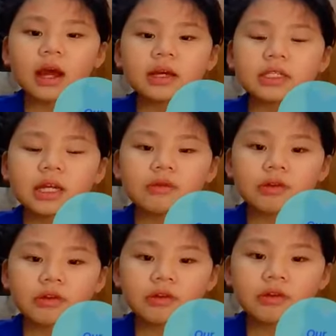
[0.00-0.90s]
Let us start
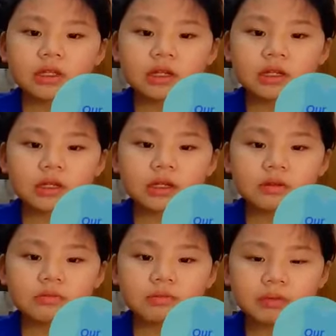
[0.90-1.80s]
with crediting
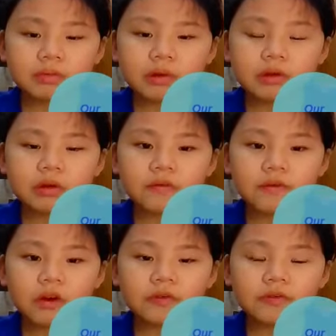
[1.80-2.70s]
these people
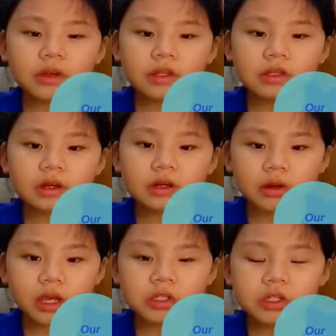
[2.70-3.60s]
involved in the
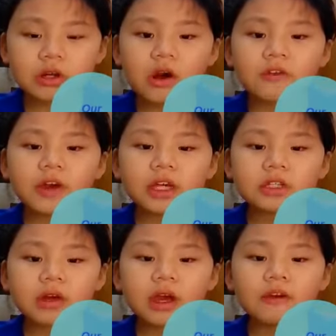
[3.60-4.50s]
creation of
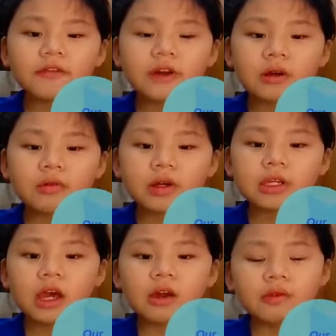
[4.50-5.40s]
SYF
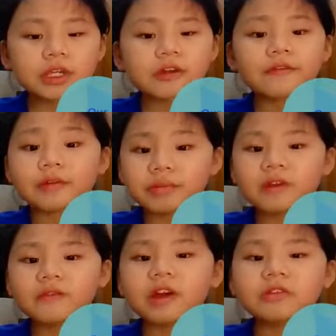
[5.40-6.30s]
artworks ranging from
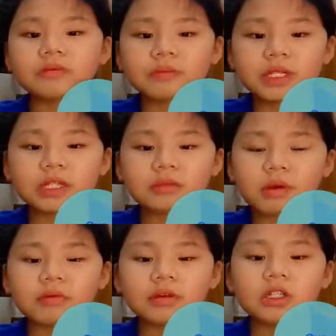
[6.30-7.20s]
P5 to P6
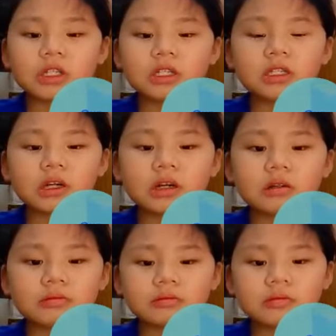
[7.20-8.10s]
member this
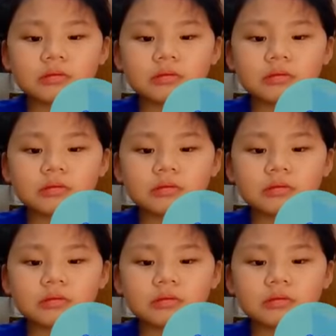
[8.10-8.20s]
year.